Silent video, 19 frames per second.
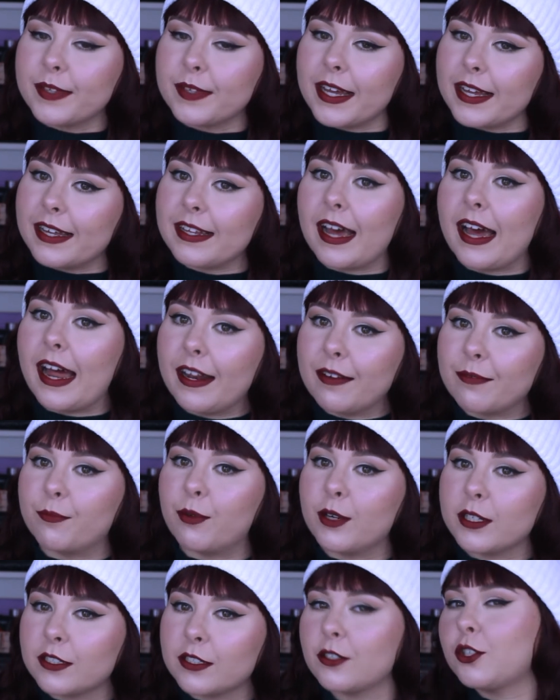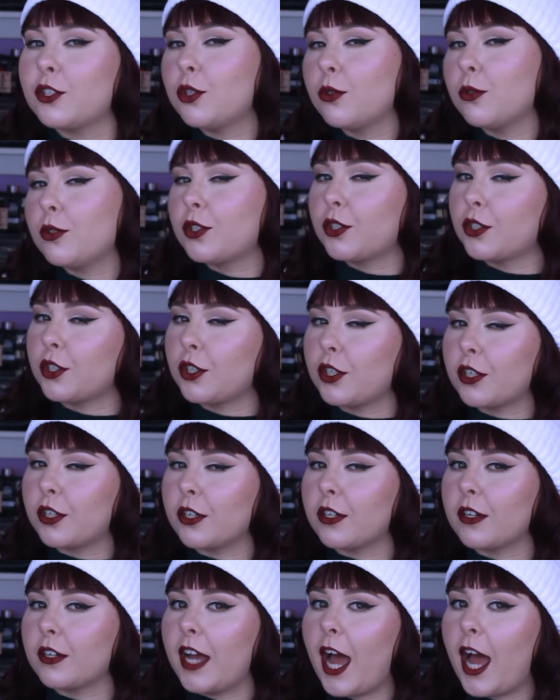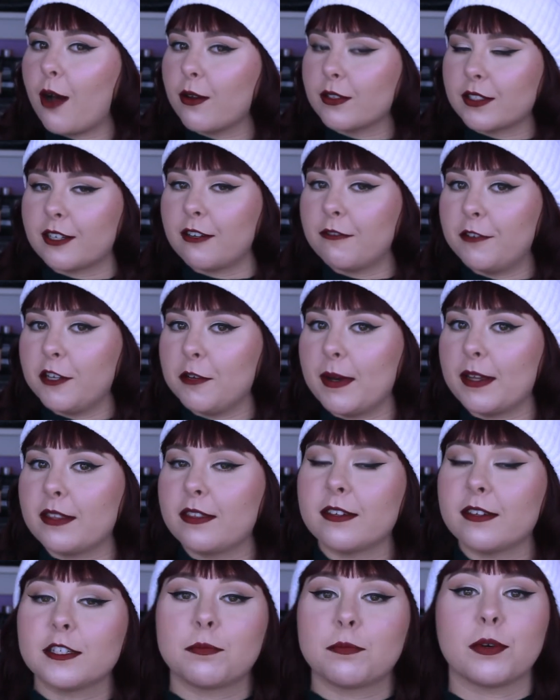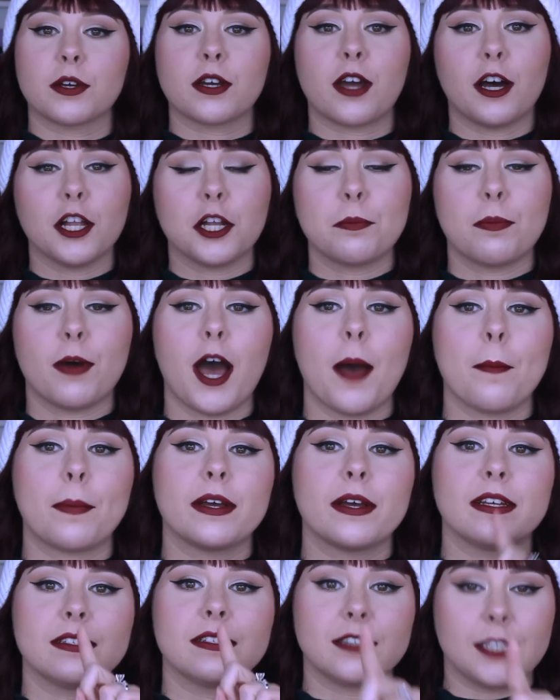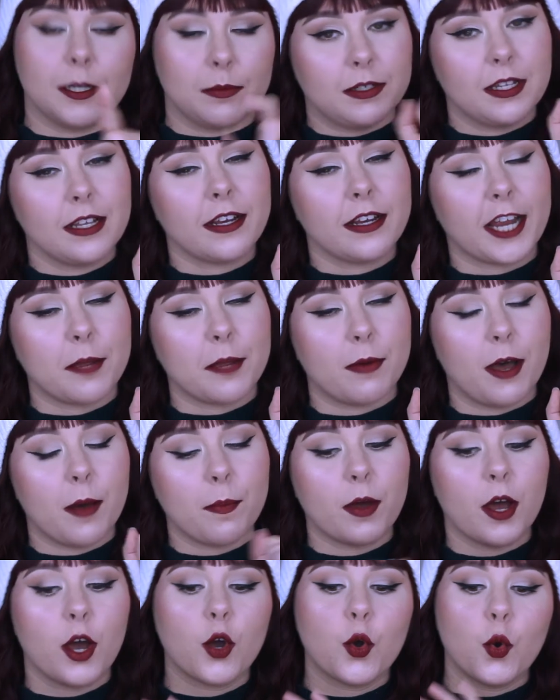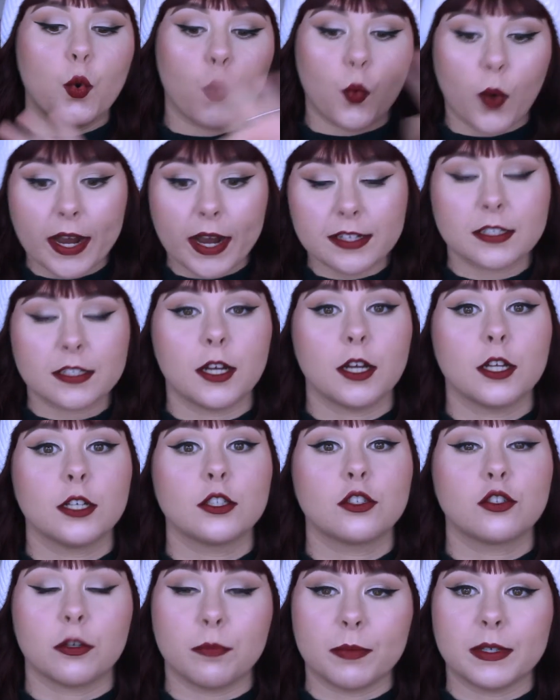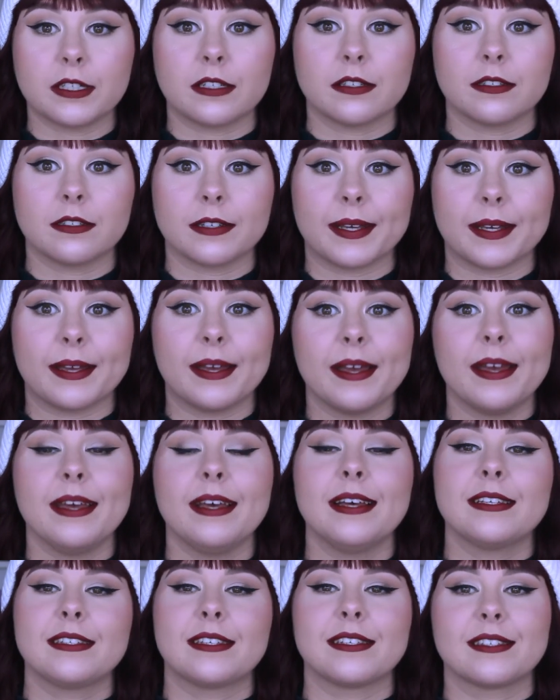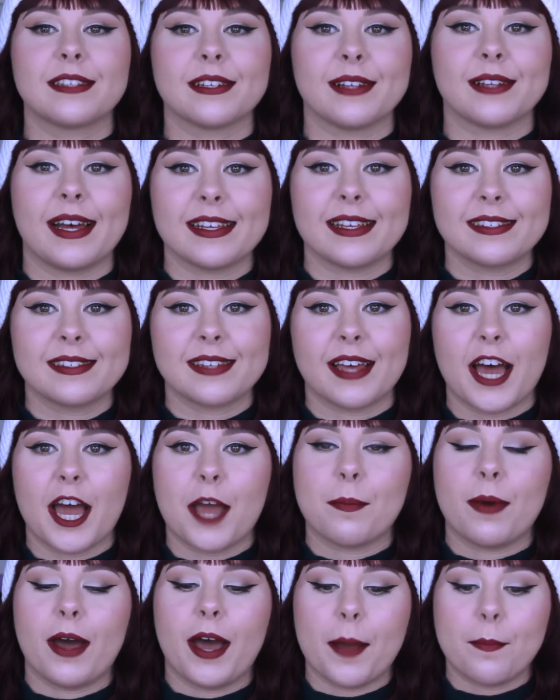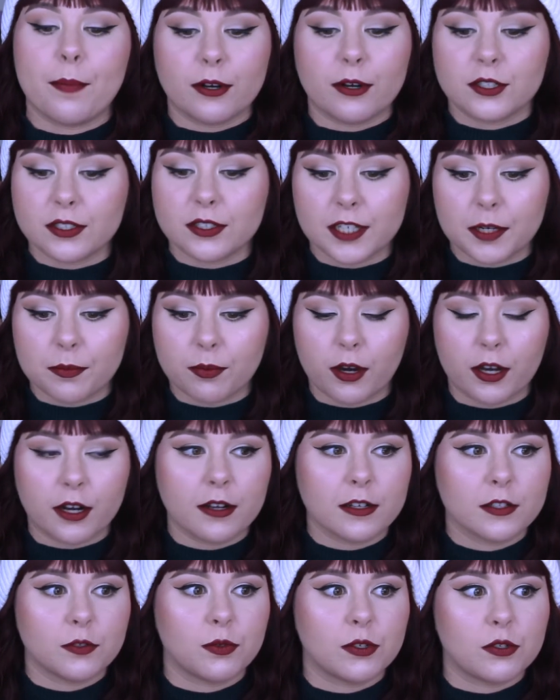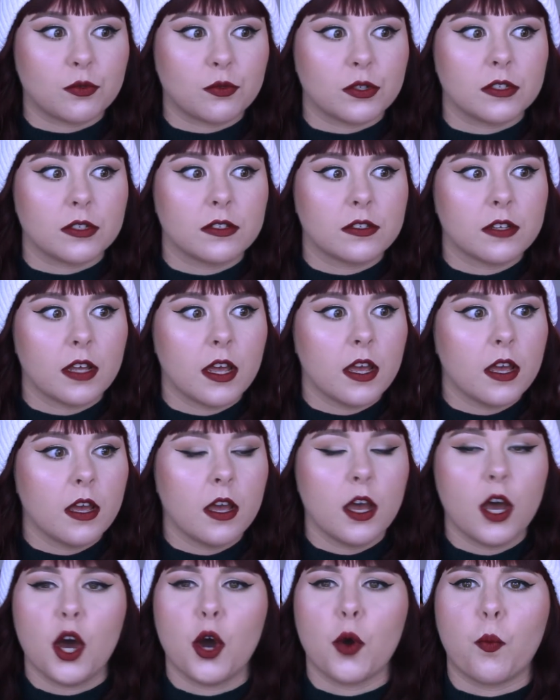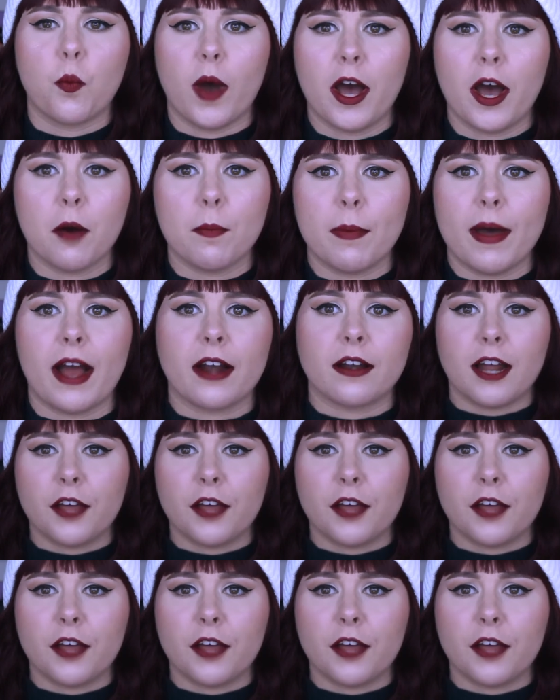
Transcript: I wasn't too sure how I was going to feel about this, but ColourPop has stepped their game up quite tremendously since the last time I purchased their products, which was a while back.